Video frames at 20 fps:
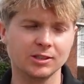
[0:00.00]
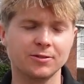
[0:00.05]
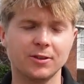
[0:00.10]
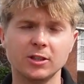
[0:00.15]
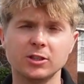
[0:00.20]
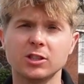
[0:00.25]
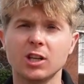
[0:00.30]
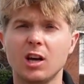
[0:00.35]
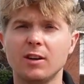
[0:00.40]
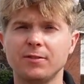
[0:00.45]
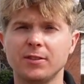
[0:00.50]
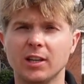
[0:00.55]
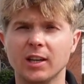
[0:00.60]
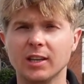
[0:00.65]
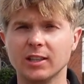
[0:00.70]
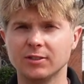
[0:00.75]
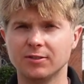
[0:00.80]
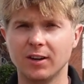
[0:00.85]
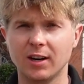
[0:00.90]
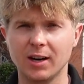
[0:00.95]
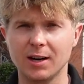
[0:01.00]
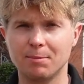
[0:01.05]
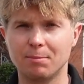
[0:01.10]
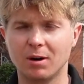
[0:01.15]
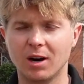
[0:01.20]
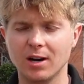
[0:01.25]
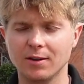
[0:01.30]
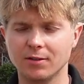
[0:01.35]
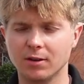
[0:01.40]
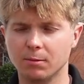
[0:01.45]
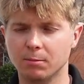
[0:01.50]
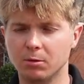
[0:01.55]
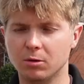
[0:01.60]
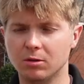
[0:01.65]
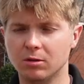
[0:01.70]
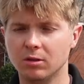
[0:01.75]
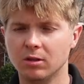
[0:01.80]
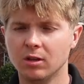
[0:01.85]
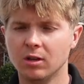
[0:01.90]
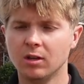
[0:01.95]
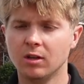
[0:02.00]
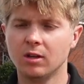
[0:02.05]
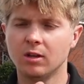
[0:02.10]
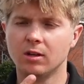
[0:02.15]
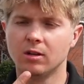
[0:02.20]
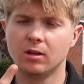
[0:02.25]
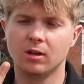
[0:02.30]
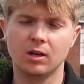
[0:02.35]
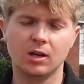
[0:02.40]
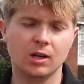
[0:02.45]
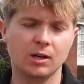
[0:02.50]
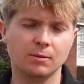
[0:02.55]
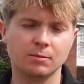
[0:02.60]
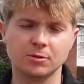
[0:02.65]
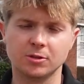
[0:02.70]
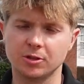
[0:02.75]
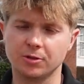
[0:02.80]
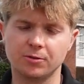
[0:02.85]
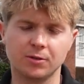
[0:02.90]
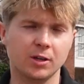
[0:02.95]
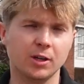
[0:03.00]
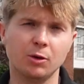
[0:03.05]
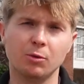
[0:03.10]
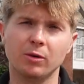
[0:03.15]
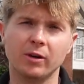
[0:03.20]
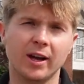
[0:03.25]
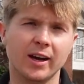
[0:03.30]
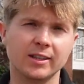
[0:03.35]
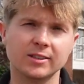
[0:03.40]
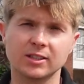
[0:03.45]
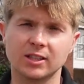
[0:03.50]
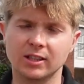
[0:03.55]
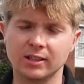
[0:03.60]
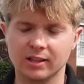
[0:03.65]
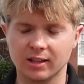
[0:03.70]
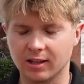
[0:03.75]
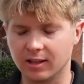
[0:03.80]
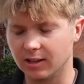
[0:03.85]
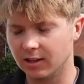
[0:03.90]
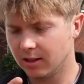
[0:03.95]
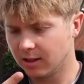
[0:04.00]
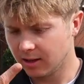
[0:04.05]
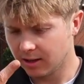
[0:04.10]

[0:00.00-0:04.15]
First off, it is very profitable. So for anyone asking that.